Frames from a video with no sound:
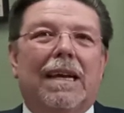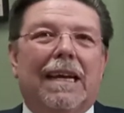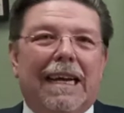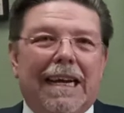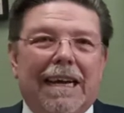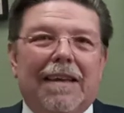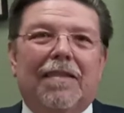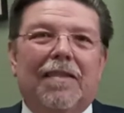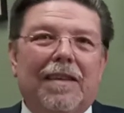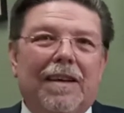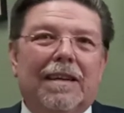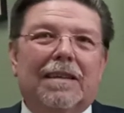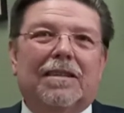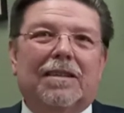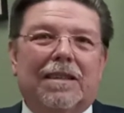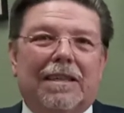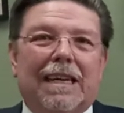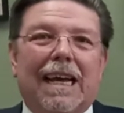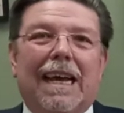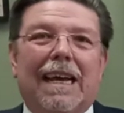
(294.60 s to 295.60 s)
In
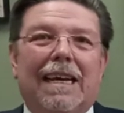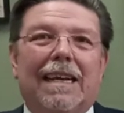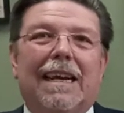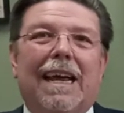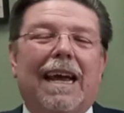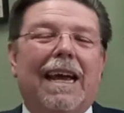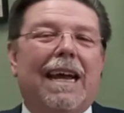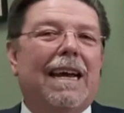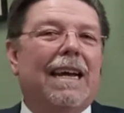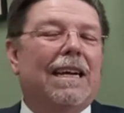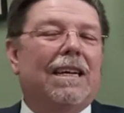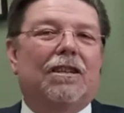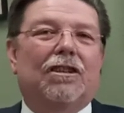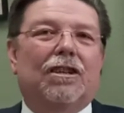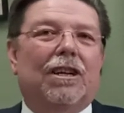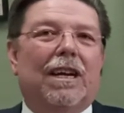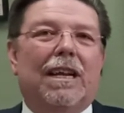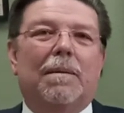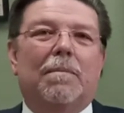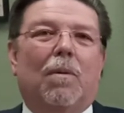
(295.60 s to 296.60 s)
this day and
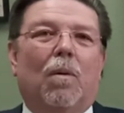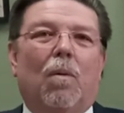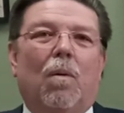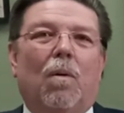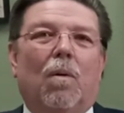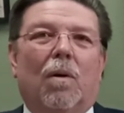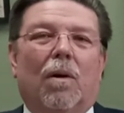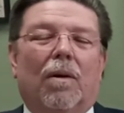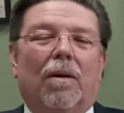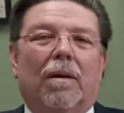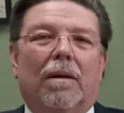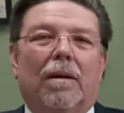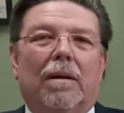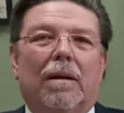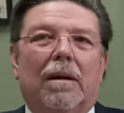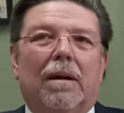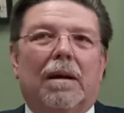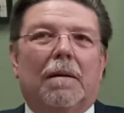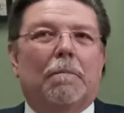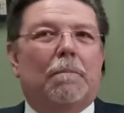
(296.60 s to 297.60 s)
age anymore,
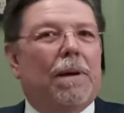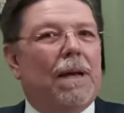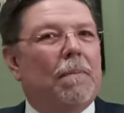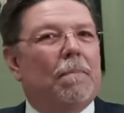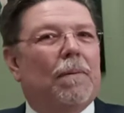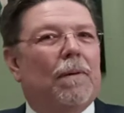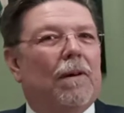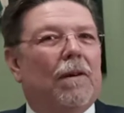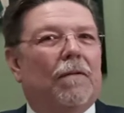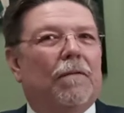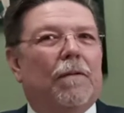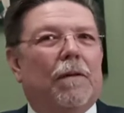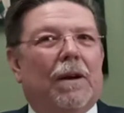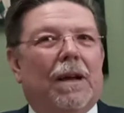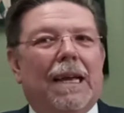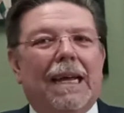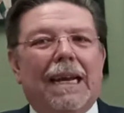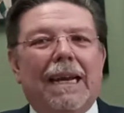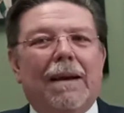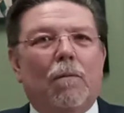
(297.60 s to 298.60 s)
people are
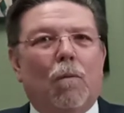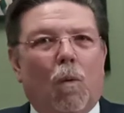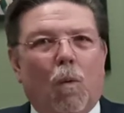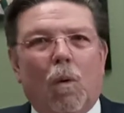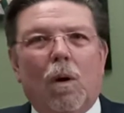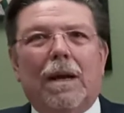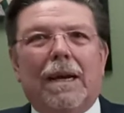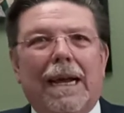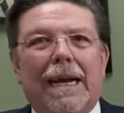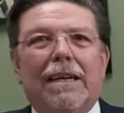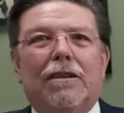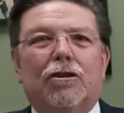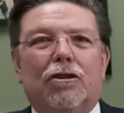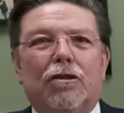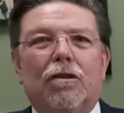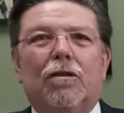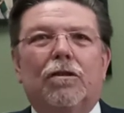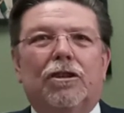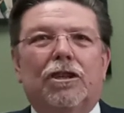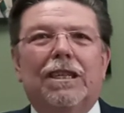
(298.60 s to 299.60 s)
forgetting what a
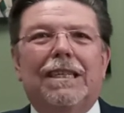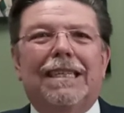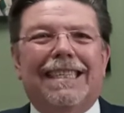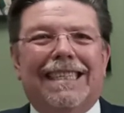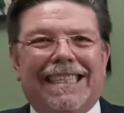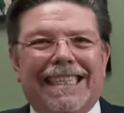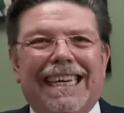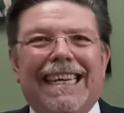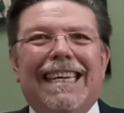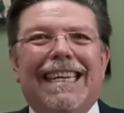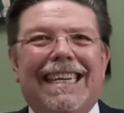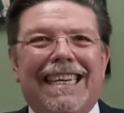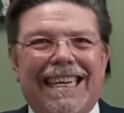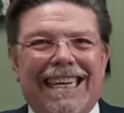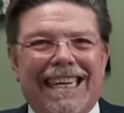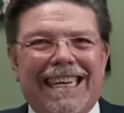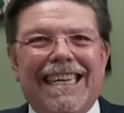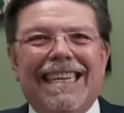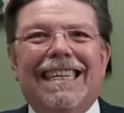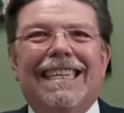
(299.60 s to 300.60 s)
church is. It
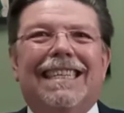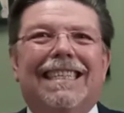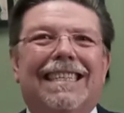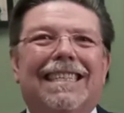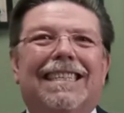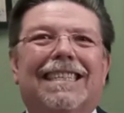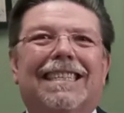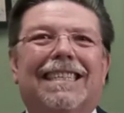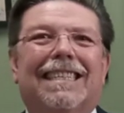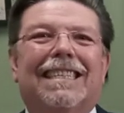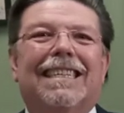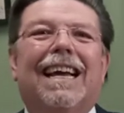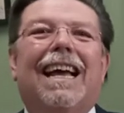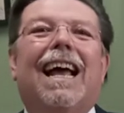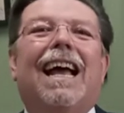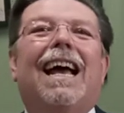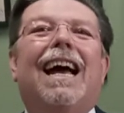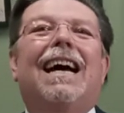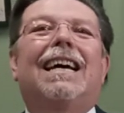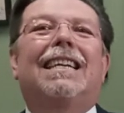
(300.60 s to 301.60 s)
is
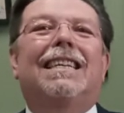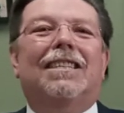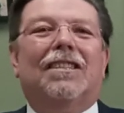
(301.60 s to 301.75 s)
an